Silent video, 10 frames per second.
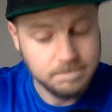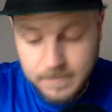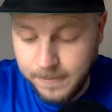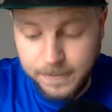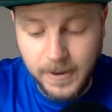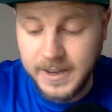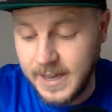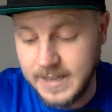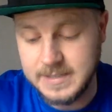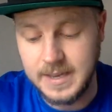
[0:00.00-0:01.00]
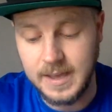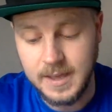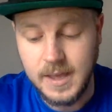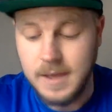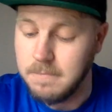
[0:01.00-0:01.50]
Fucking hate it.
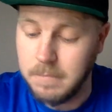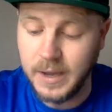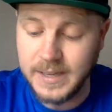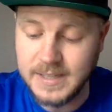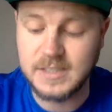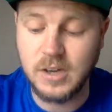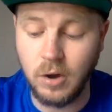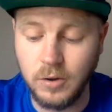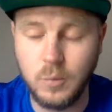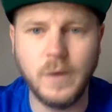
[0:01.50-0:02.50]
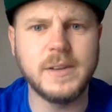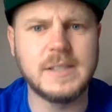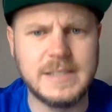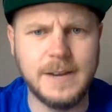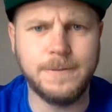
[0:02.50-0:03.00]
But he has gone with a
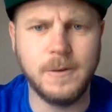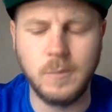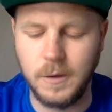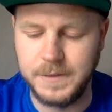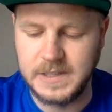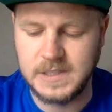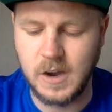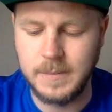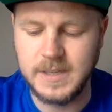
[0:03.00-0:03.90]
different one this time.